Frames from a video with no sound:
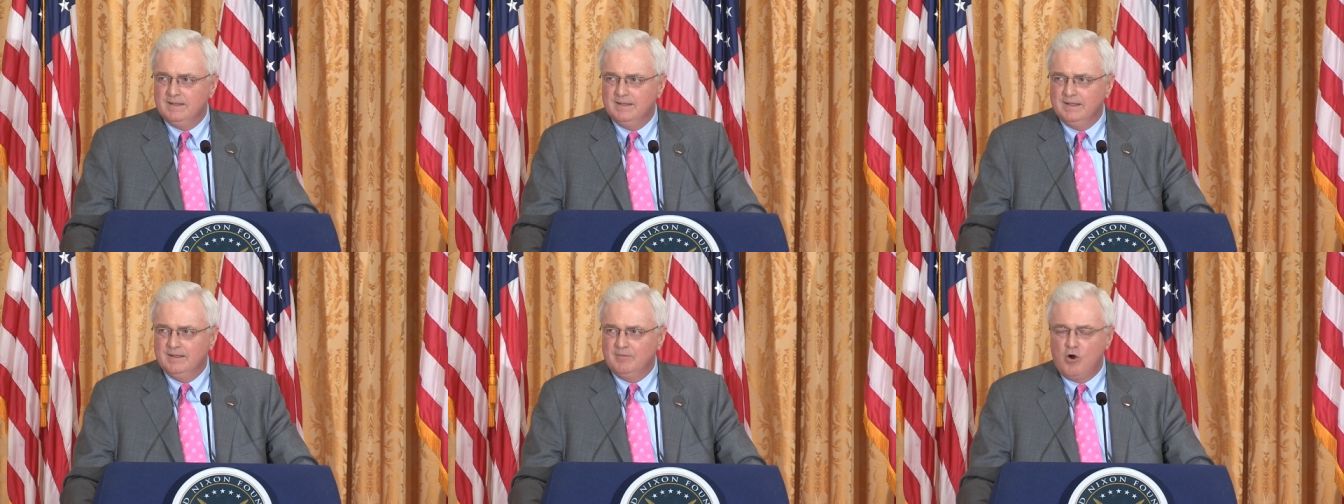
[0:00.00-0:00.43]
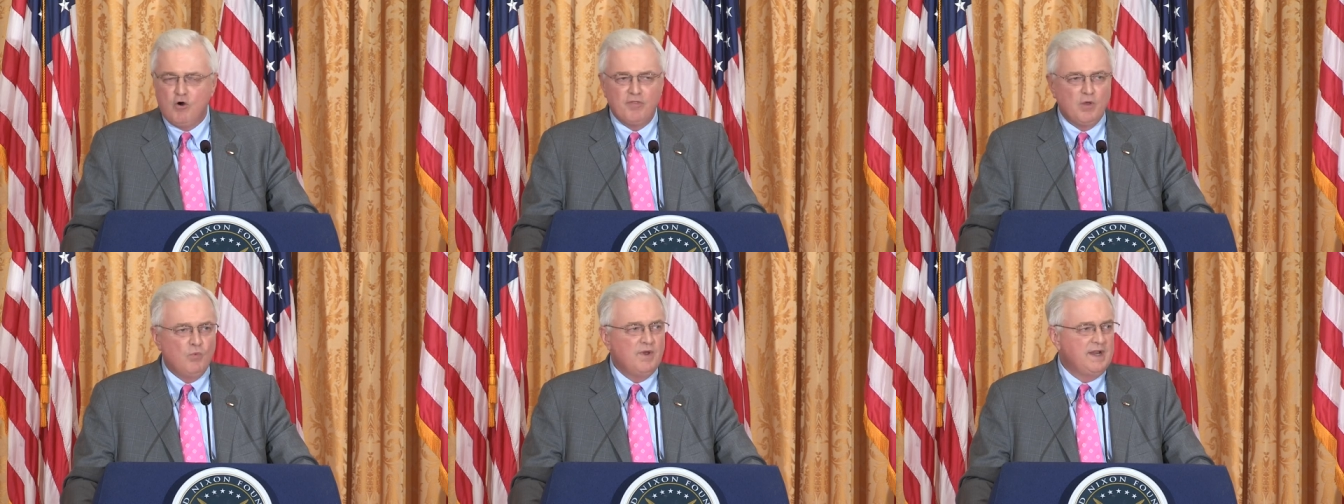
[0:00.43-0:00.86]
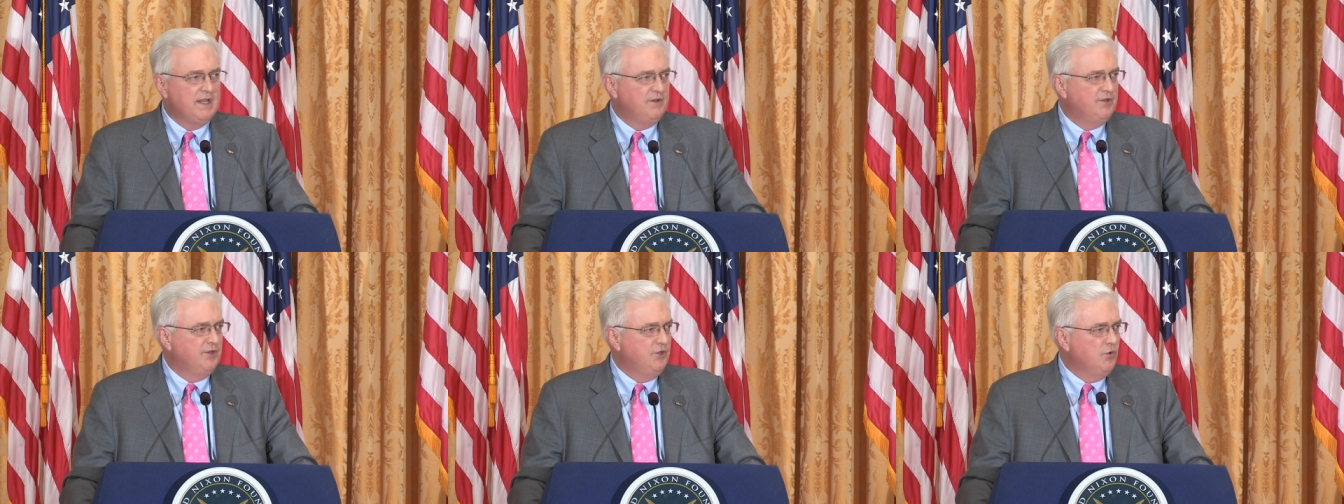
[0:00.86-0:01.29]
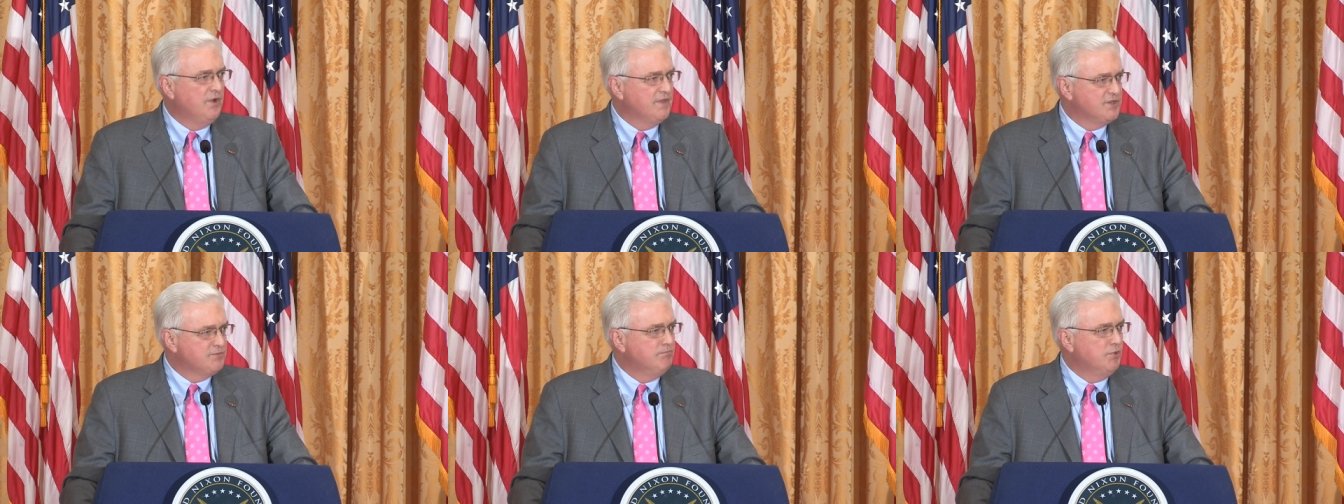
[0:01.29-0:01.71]
uh, all that went into
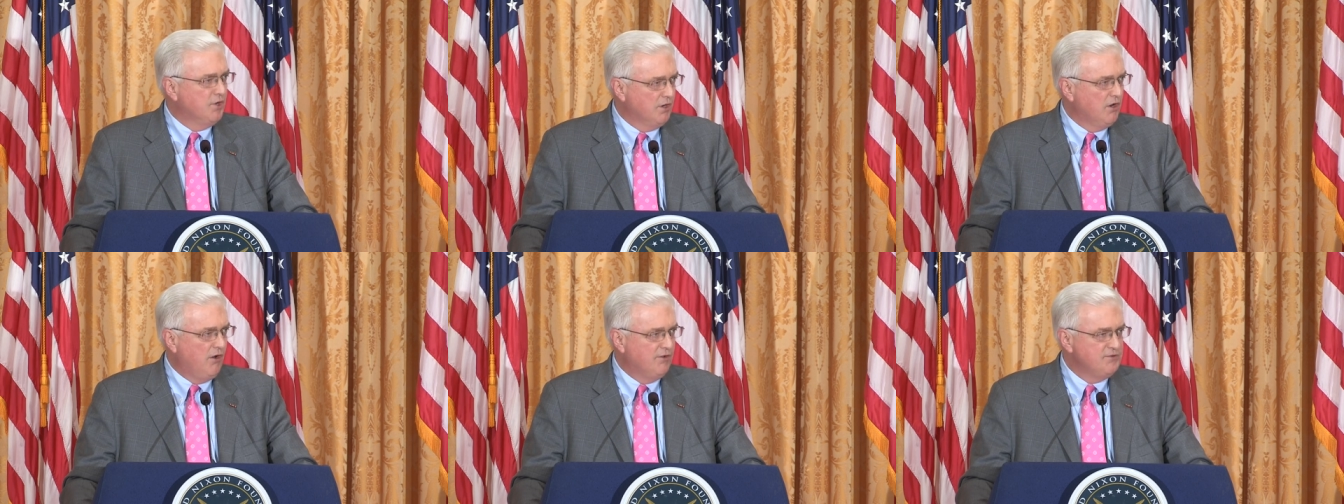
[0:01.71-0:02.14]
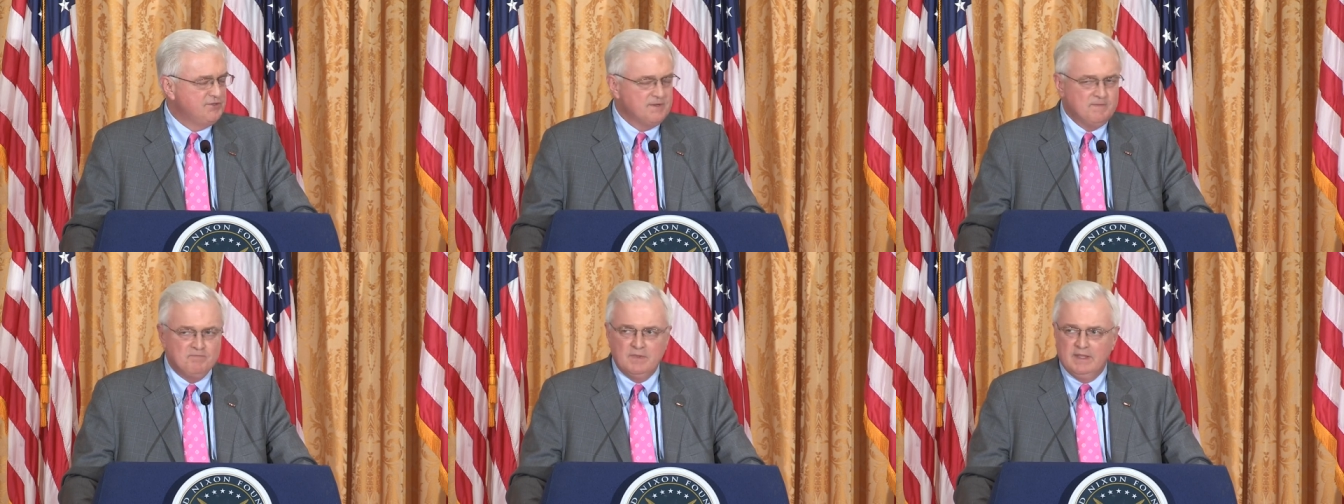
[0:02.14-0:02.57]
doing this book launch.